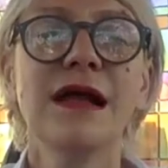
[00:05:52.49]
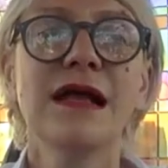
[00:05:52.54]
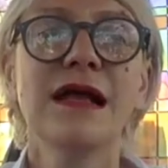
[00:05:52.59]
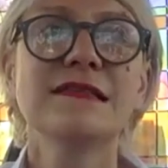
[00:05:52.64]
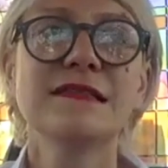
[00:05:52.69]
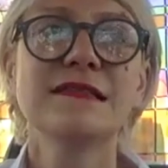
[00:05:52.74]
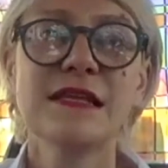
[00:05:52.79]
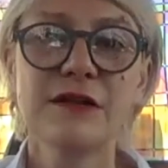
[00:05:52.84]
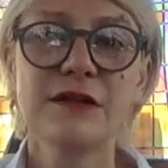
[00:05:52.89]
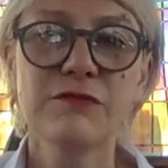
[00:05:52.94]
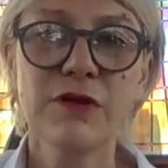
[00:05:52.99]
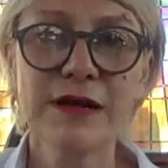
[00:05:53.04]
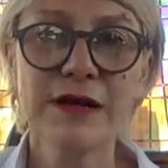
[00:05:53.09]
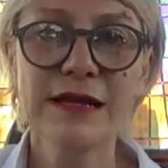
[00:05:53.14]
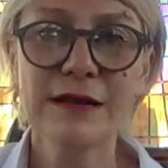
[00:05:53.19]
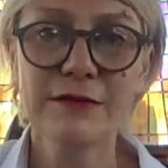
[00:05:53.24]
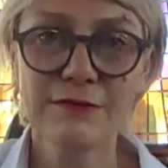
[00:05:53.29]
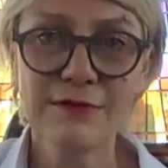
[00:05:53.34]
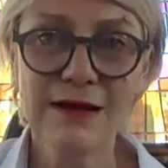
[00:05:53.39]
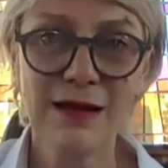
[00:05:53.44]
Instead of
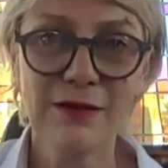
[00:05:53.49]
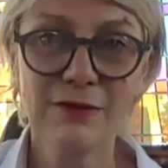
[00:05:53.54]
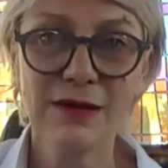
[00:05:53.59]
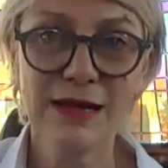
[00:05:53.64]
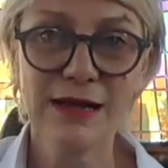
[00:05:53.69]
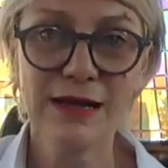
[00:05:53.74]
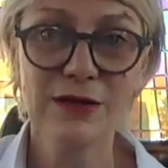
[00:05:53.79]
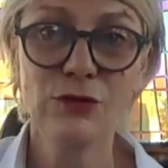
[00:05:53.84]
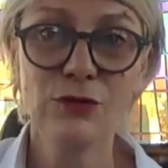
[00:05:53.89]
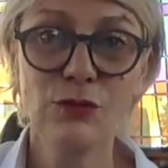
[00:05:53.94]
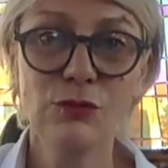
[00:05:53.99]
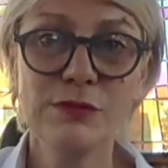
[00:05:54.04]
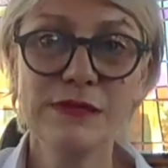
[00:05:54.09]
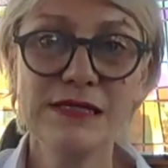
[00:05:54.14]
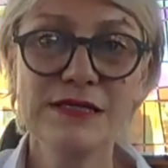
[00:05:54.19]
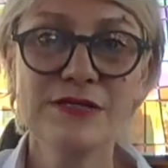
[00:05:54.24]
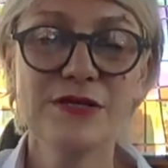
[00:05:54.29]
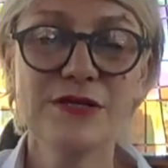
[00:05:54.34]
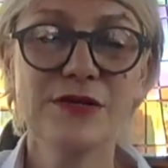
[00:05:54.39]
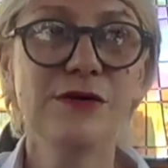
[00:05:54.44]
running around like I
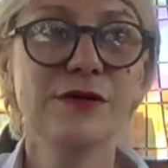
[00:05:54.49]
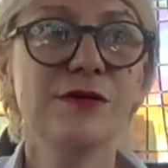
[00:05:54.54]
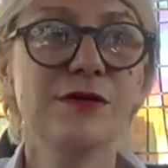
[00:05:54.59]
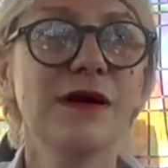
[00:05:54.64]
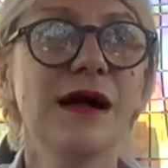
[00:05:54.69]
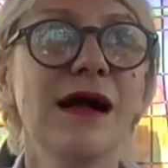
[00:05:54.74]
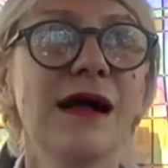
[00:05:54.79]
normally do,